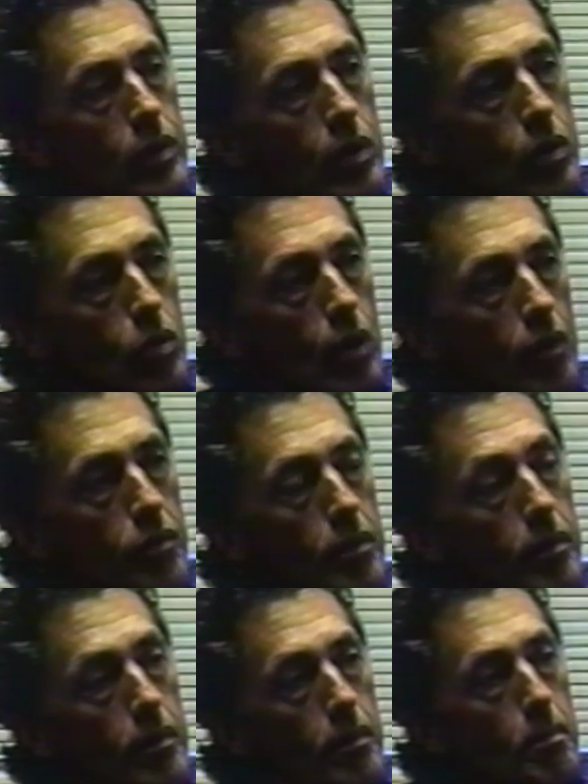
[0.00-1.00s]
you have
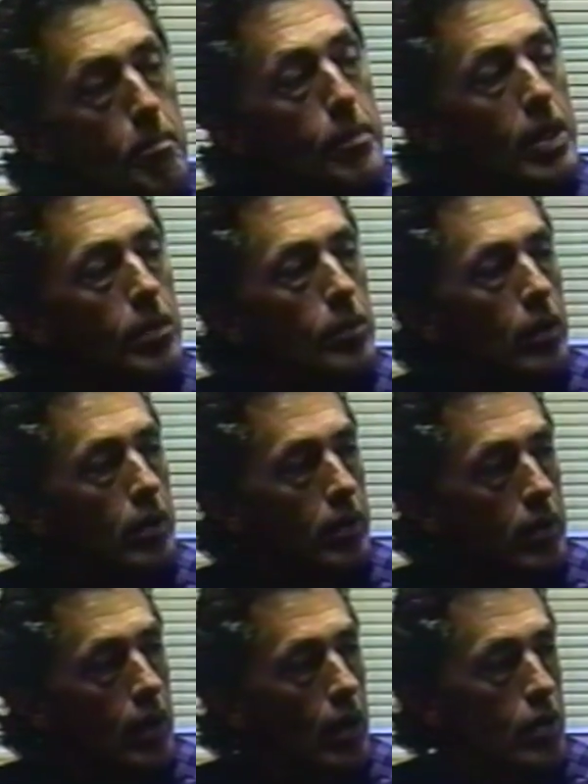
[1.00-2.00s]
minimal
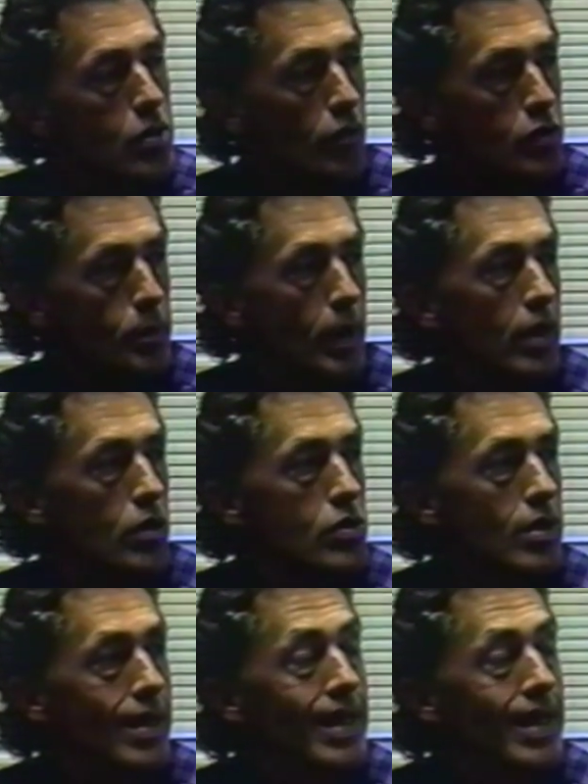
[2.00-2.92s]
knowledge of Spanish.